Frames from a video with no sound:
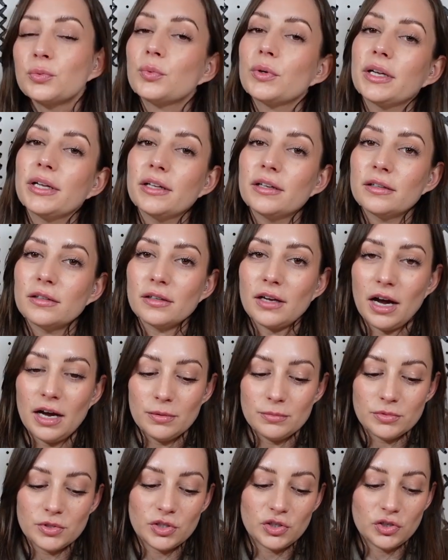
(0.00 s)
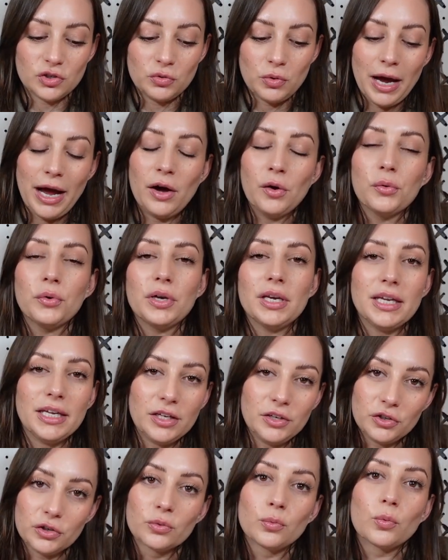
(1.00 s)
when it comes to how
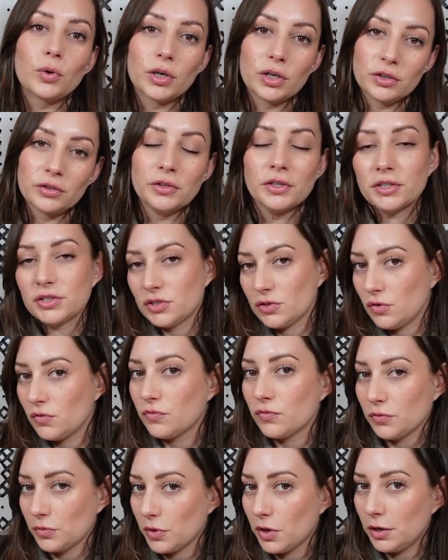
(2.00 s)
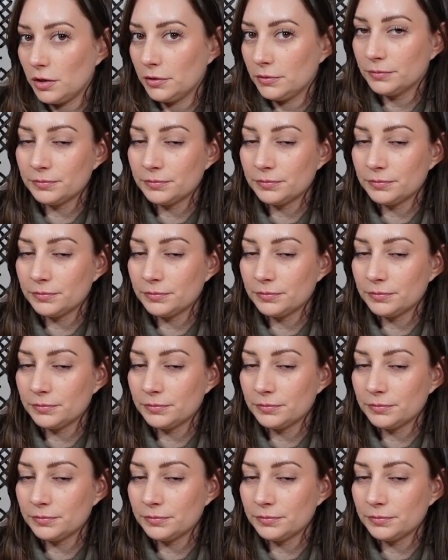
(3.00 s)
neat your work looks overall.